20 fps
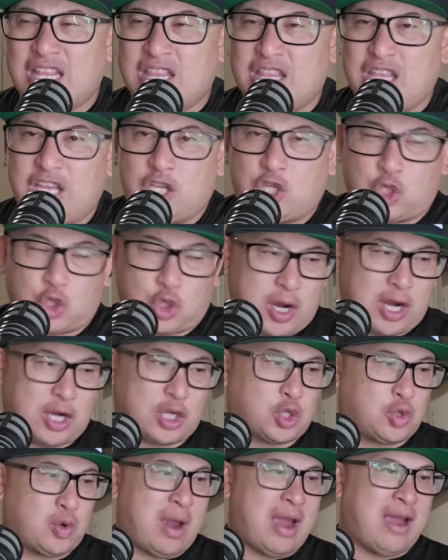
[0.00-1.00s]
the
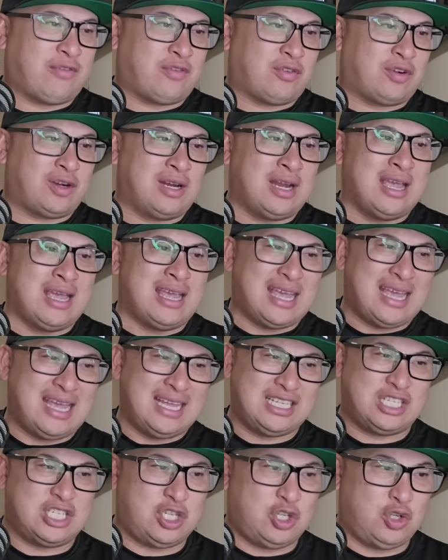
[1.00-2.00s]
truck driver
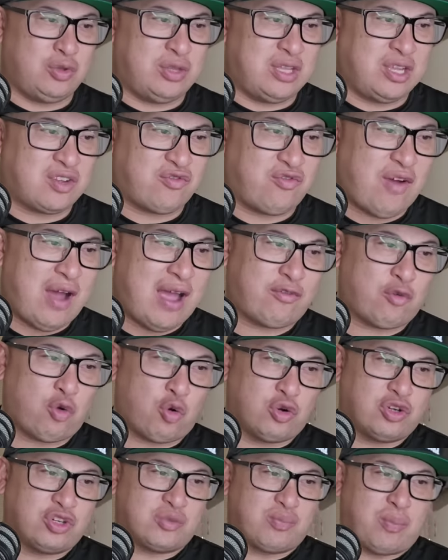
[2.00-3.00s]
into this Five
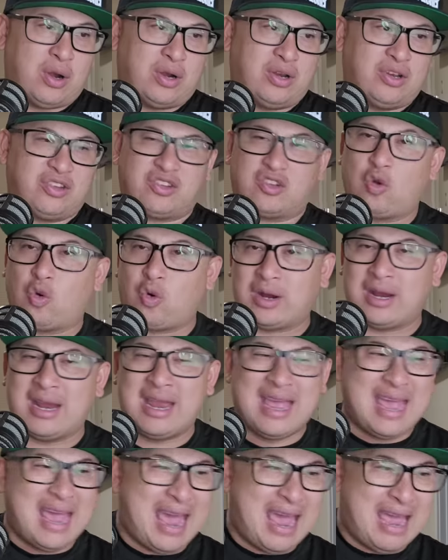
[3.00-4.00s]
Corners Party Store
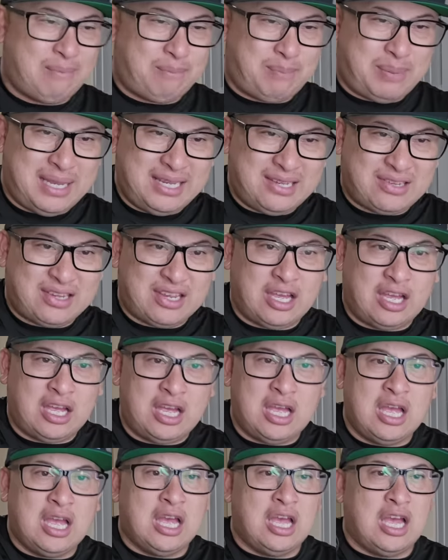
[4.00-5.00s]
and Pizza
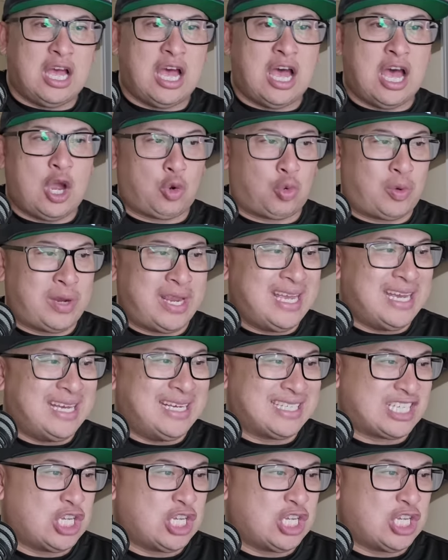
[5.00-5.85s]
uh, Ria.